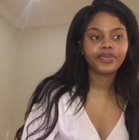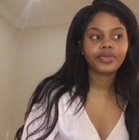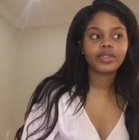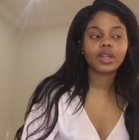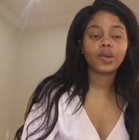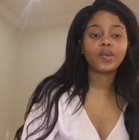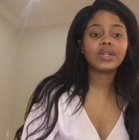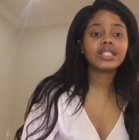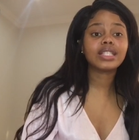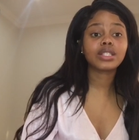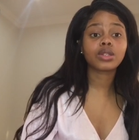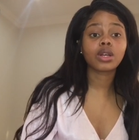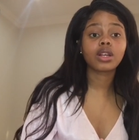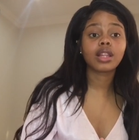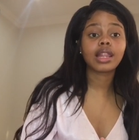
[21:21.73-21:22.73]
which
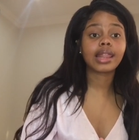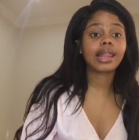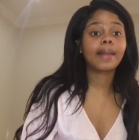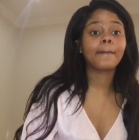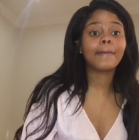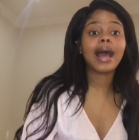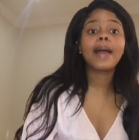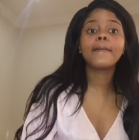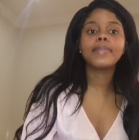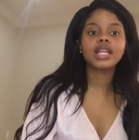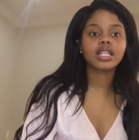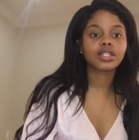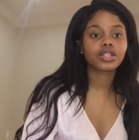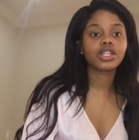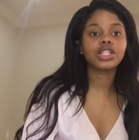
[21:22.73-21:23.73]
is my
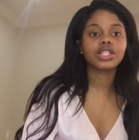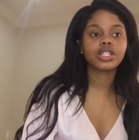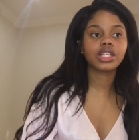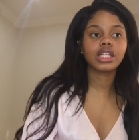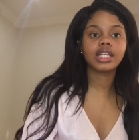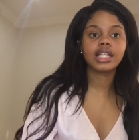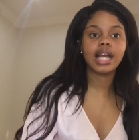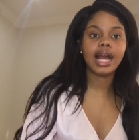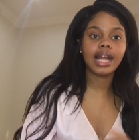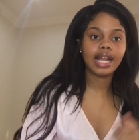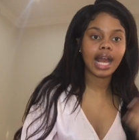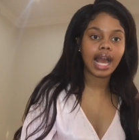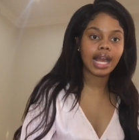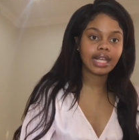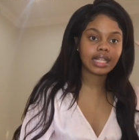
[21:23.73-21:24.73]
biggest concern and
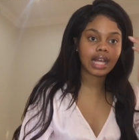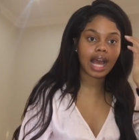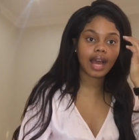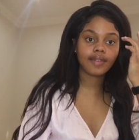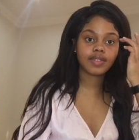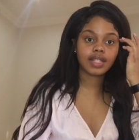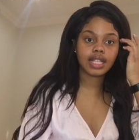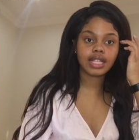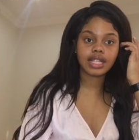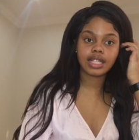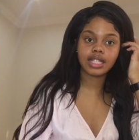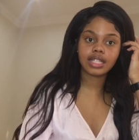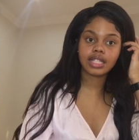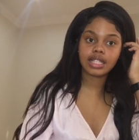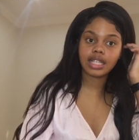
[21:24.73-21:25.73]
i have said
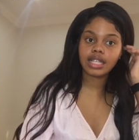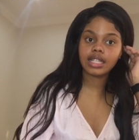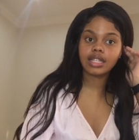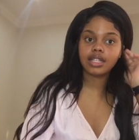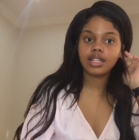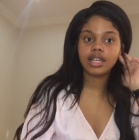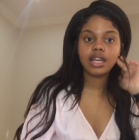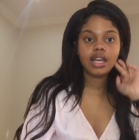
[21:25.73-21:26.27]
this in